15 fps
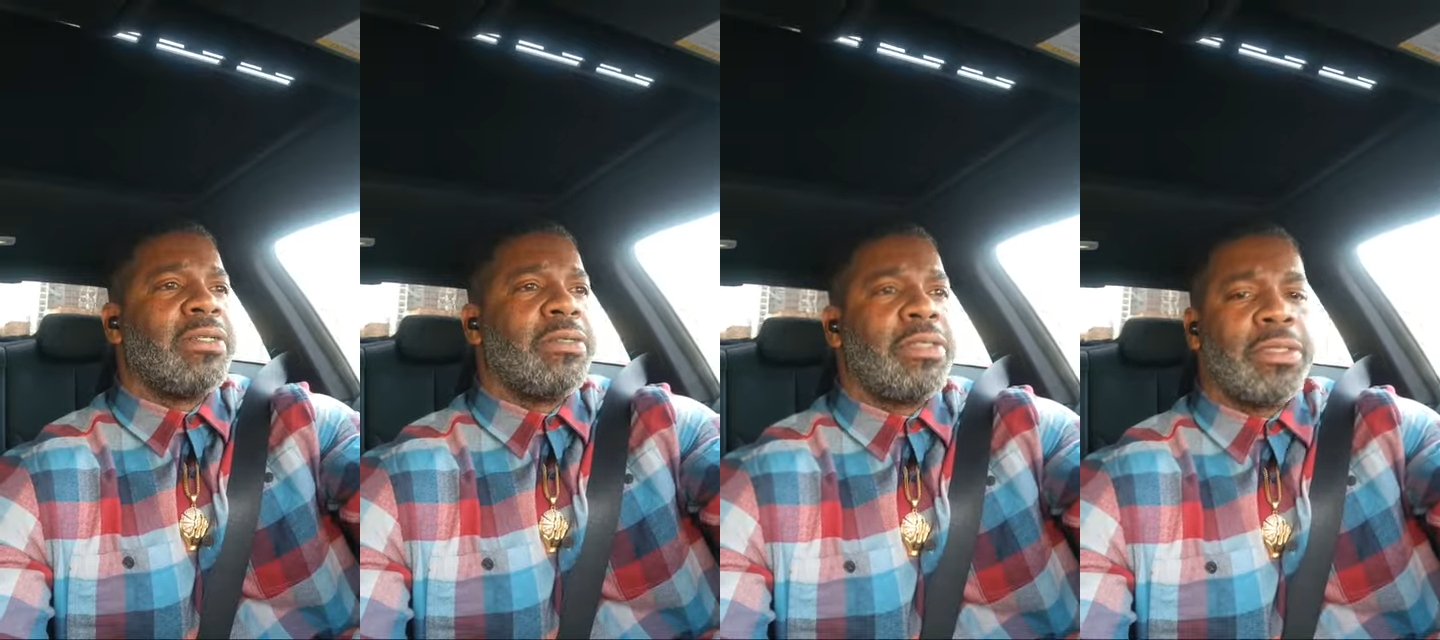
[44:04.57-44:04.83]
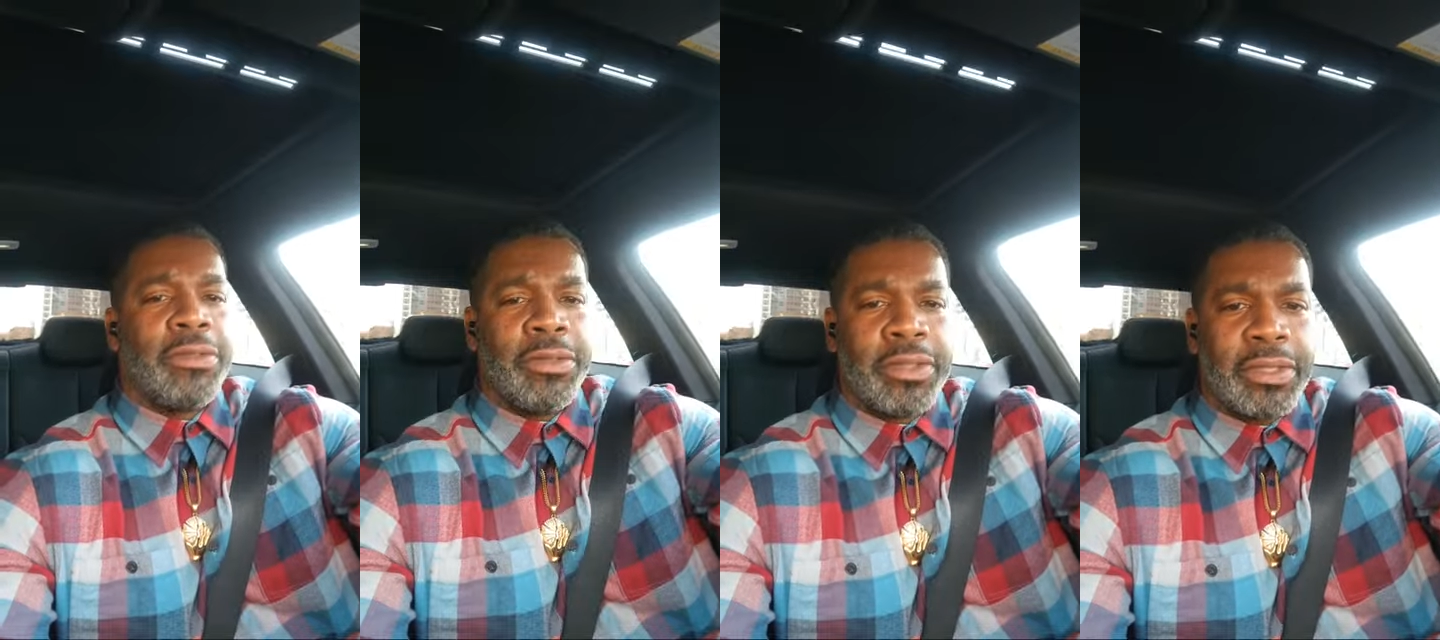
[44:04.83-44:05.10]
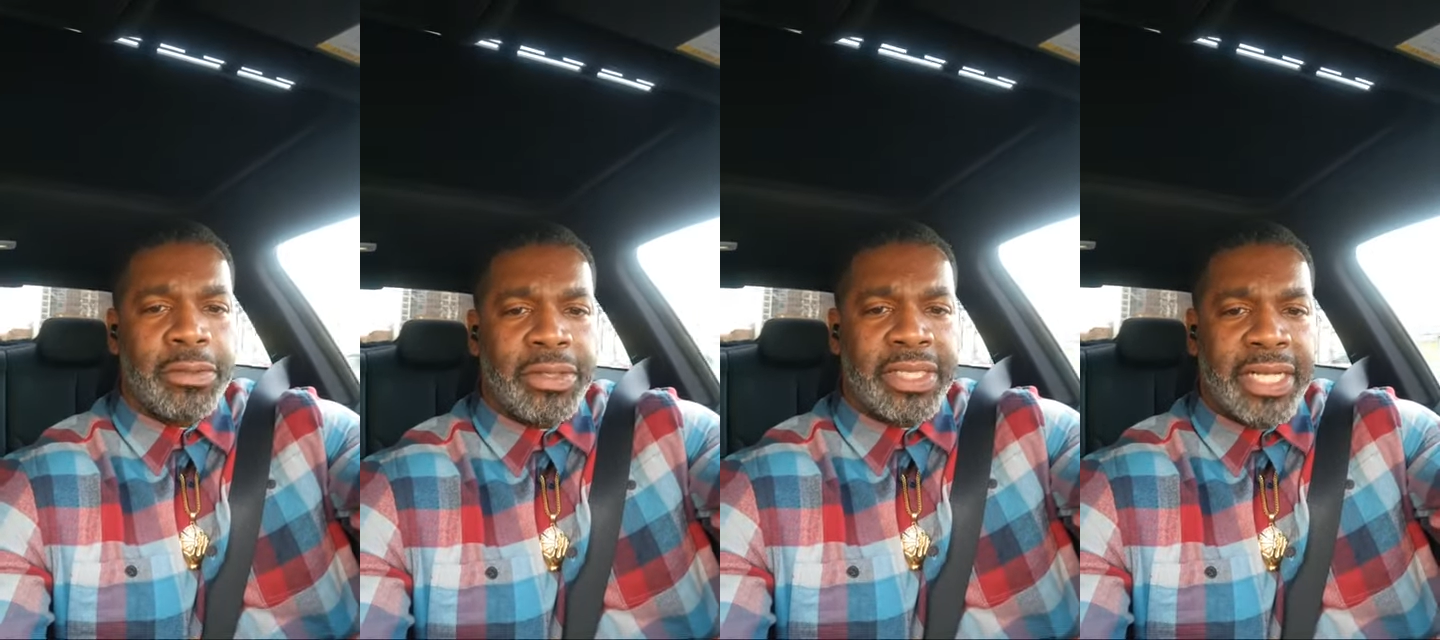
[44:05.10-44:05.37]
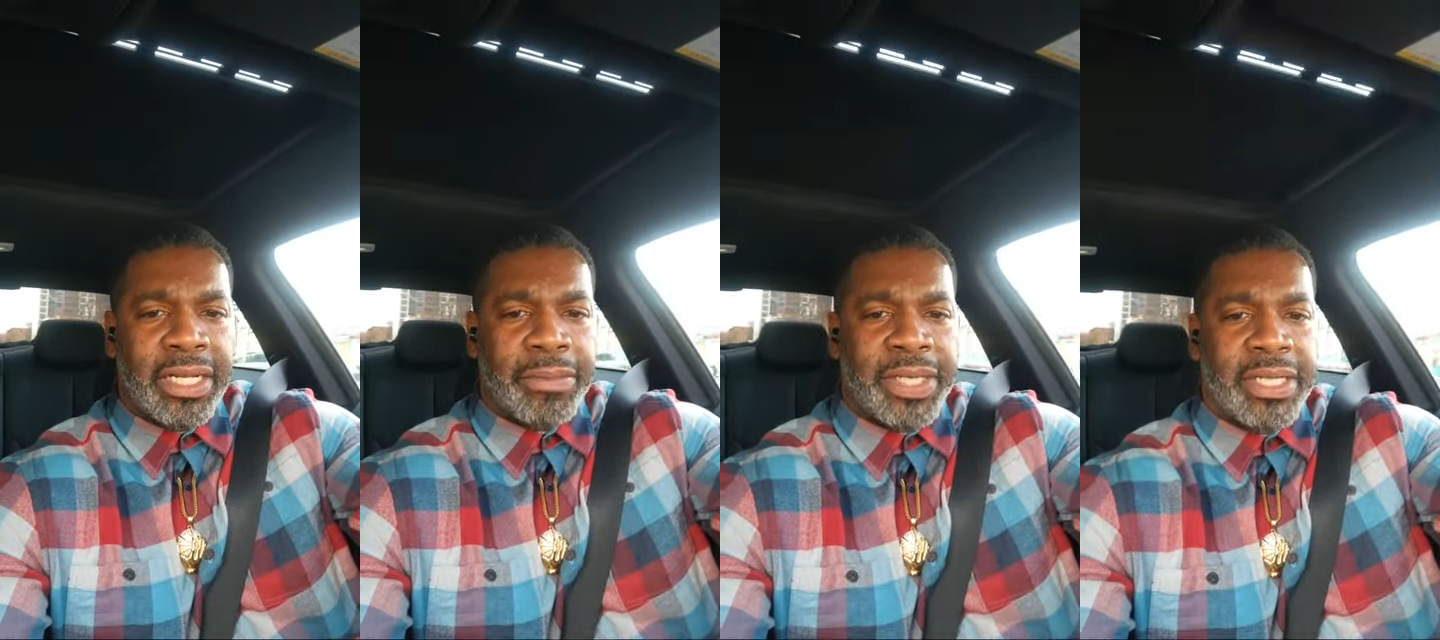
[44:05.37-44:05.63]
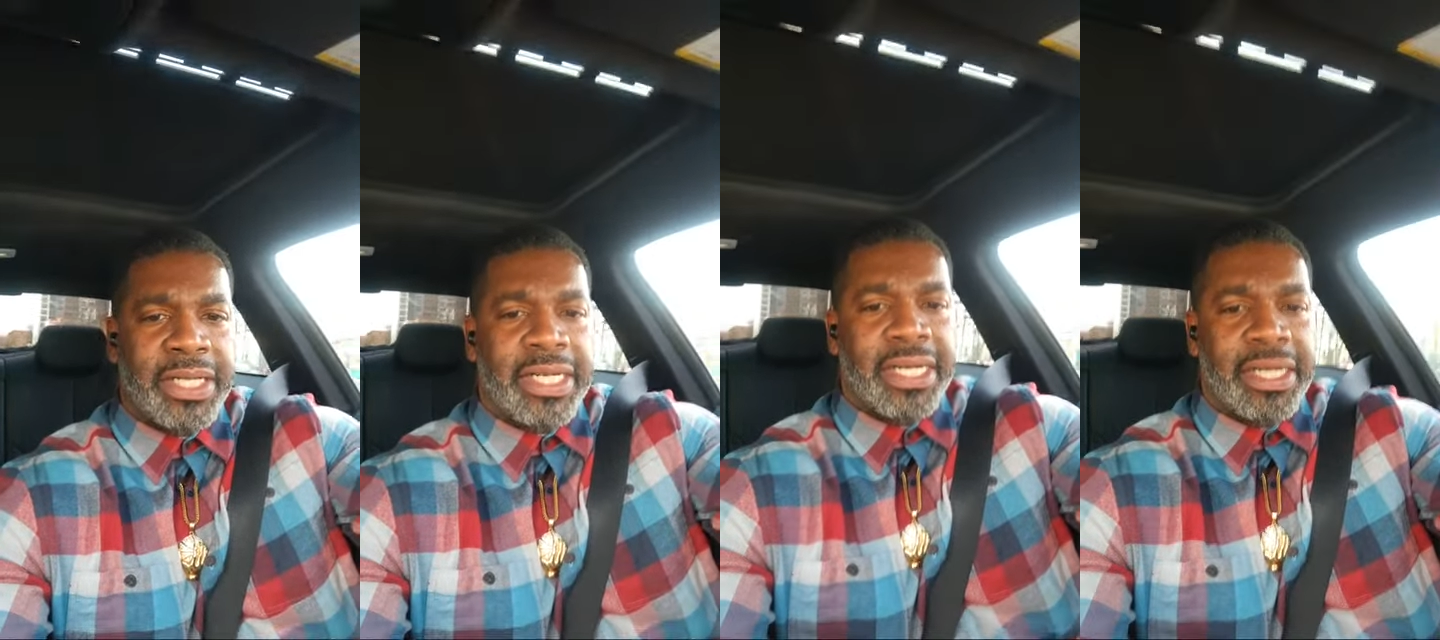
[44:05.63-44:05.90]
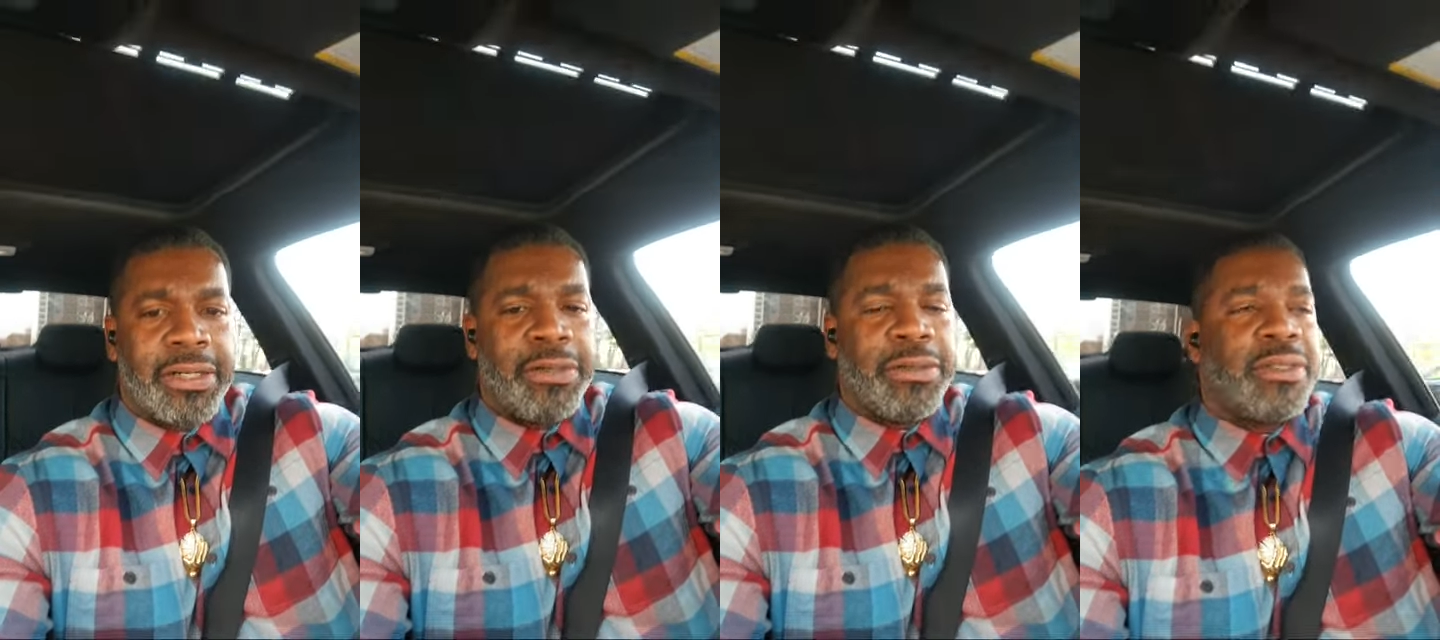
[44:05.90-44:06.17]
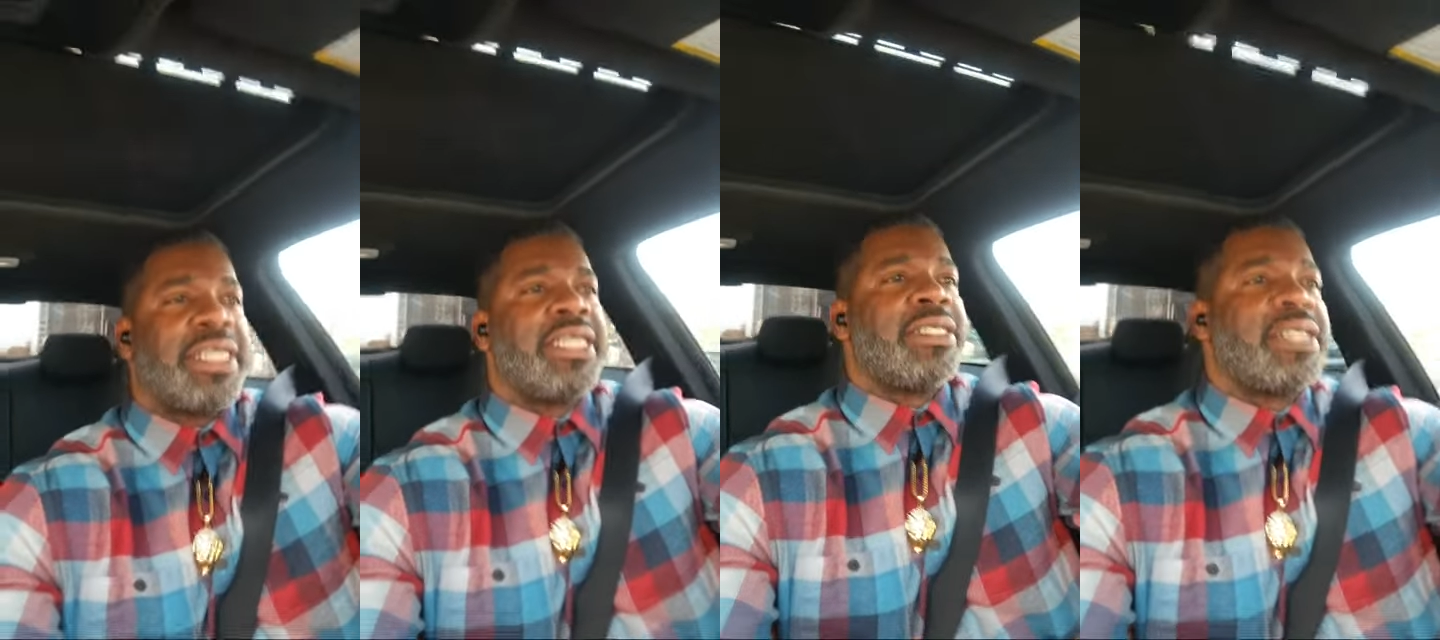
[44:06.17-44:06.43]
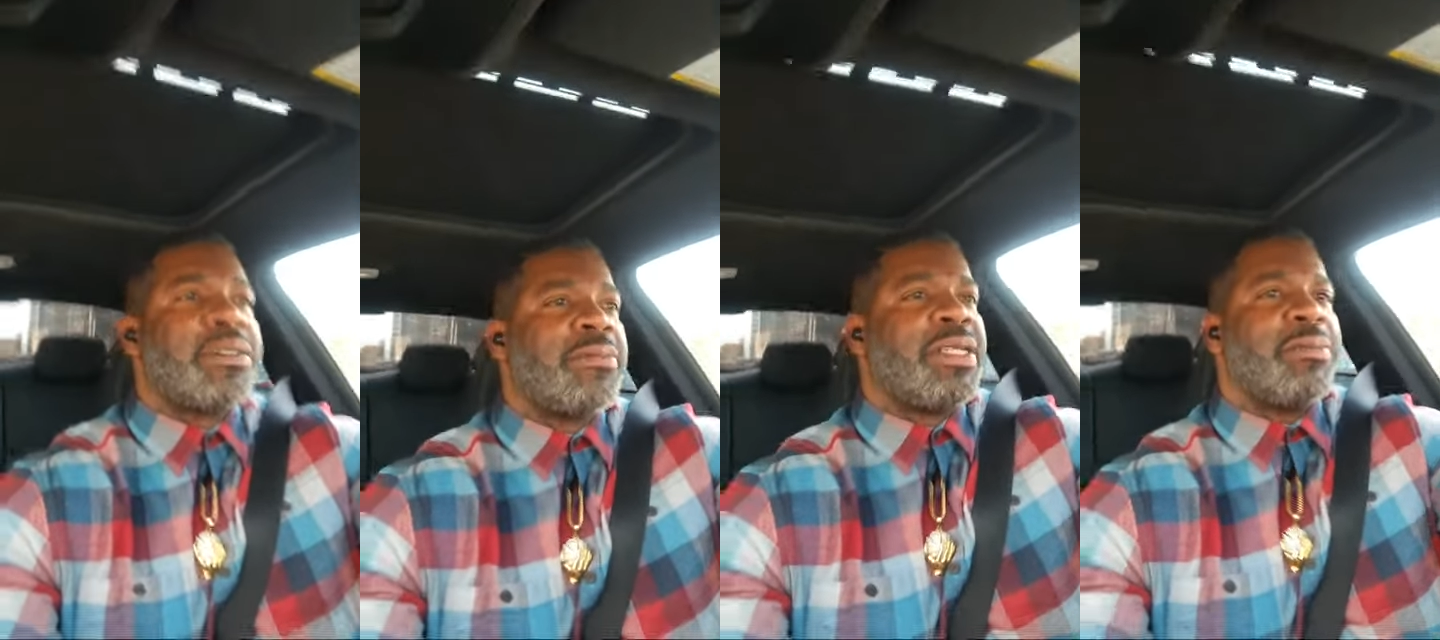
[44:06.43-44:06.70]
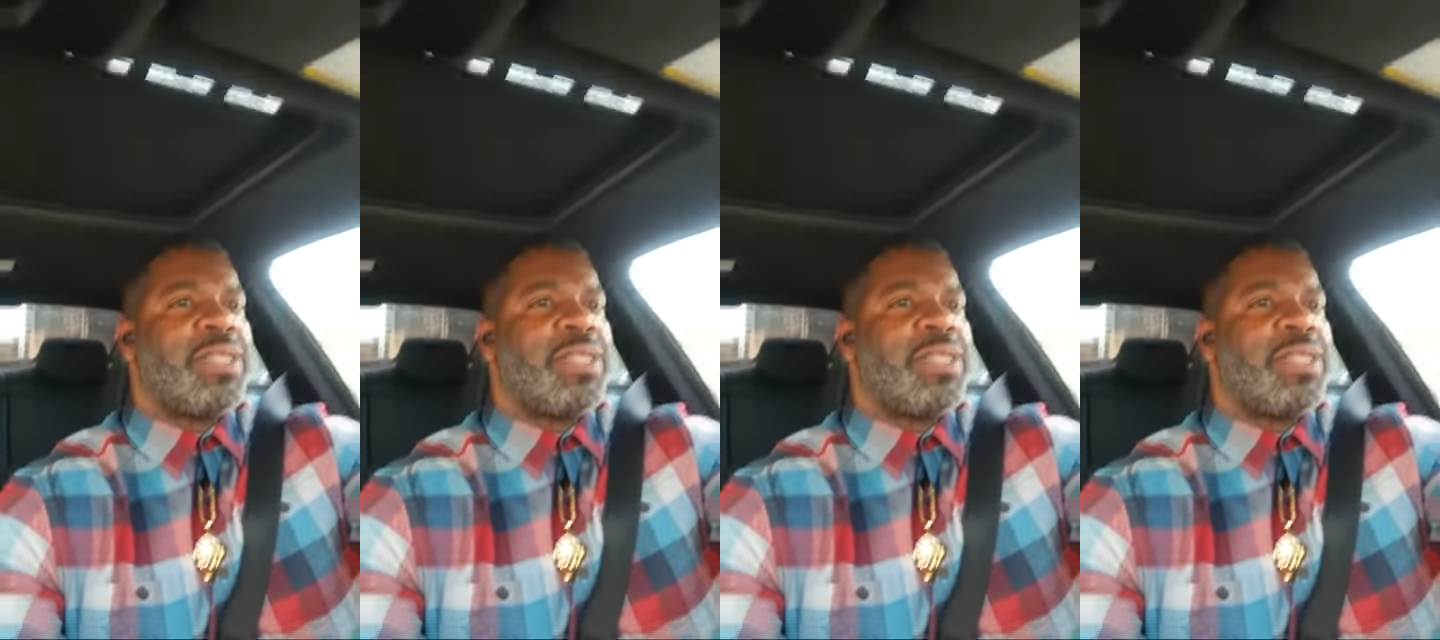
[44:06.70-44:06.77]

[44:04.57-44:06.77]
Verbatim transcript: who's who's who's telling me? Who's saying something?